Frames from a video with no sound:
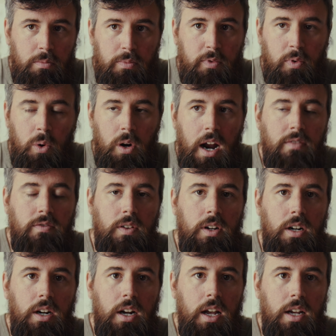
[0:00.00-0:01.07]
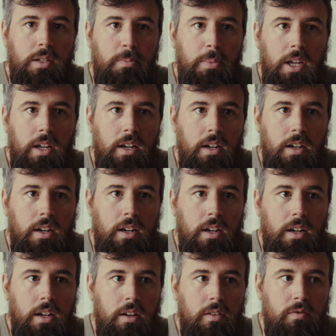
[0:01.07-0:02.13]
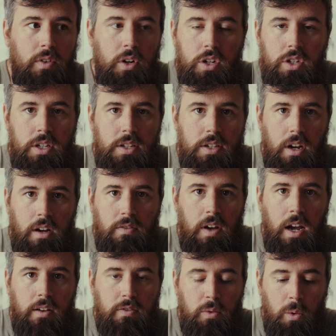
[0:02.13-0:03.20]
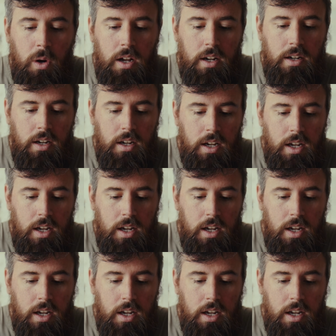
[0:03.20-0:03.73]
forever has been versions of F1.